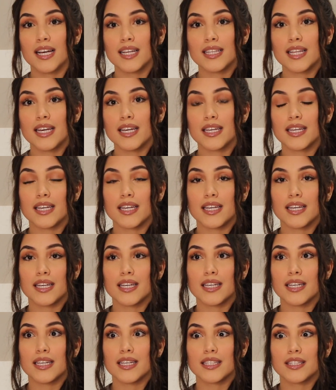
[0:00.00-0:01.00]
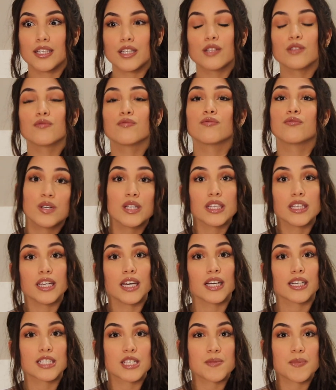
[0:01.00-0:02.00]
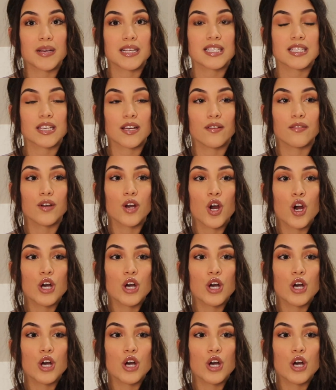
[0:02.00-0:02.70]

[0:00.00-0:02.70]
Like, they're really expensive.